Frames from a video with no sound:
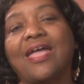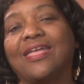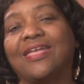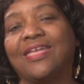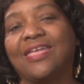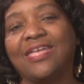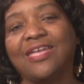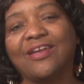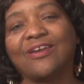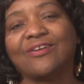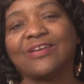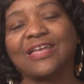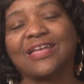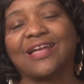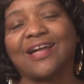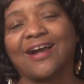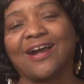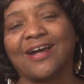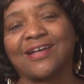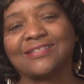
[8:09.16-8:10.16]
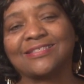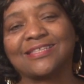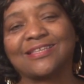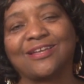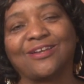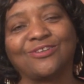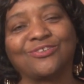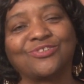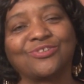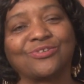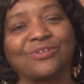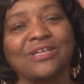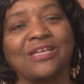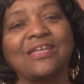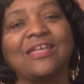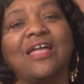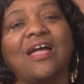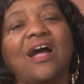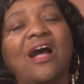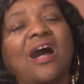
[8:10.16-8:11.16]
Here in God's
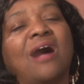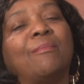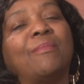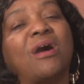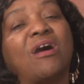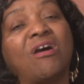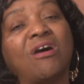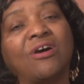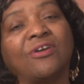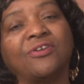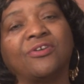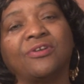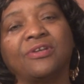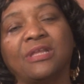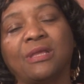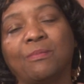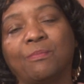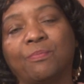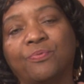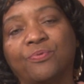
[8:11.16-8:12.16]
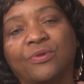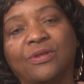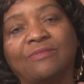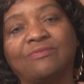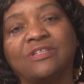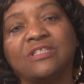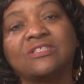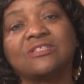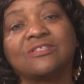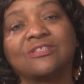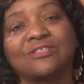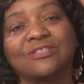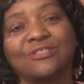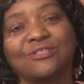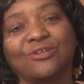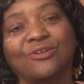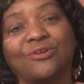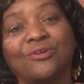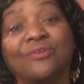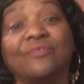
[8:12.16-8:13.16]
country, I'm honored and privileged to
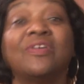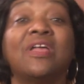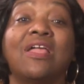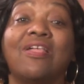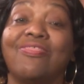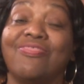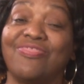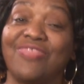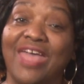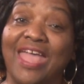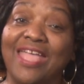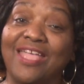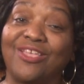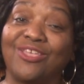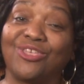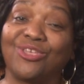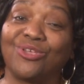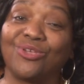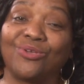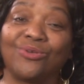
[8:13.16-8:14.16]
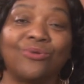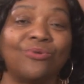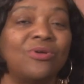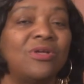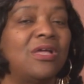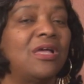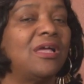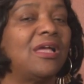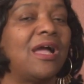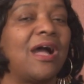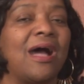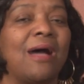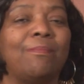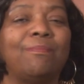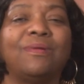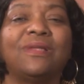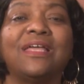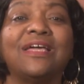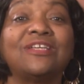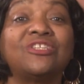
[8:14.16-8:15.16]
serve. Thank you, God
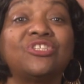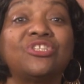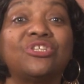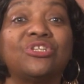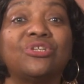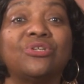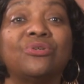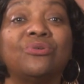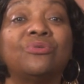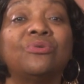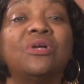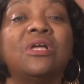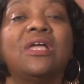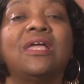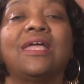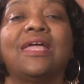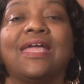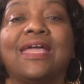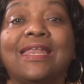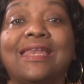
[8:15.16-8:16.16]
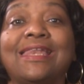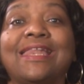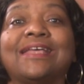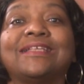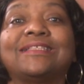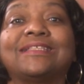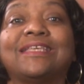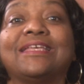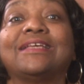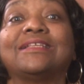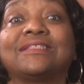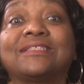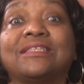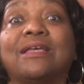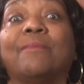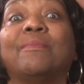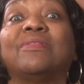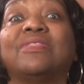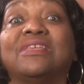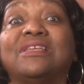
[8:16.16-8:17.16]
bless you, and let's get
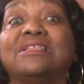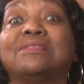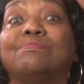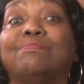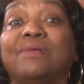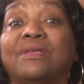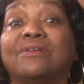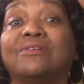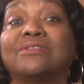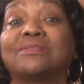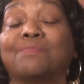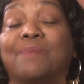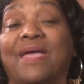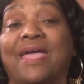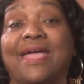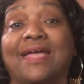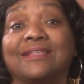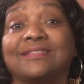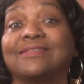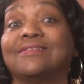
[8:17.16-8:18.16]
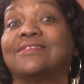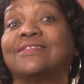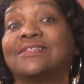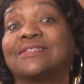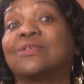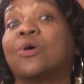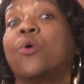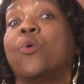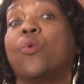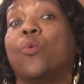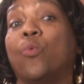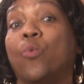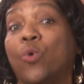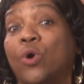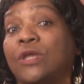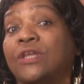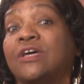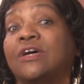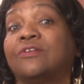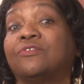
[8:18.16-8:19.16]
some of these bills passed in this
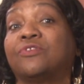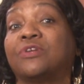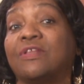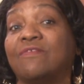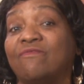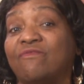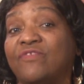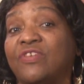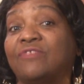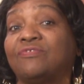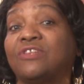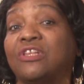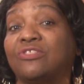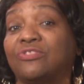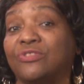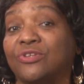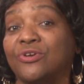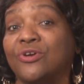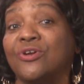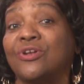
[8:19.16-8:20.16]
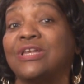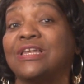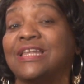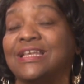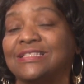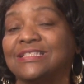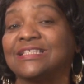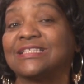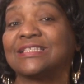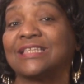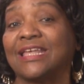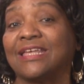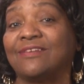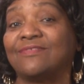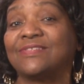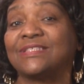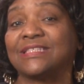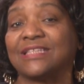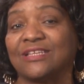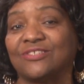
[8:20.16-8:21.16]
153rd
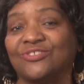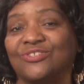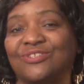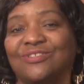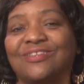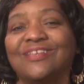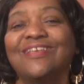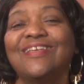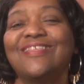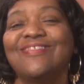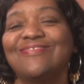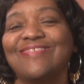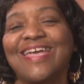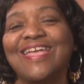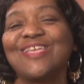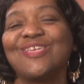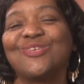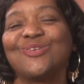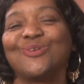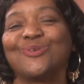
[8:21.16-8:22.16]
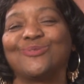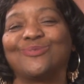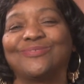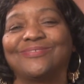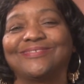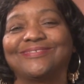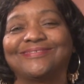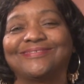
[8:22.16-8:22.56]
legislative session. Thank you.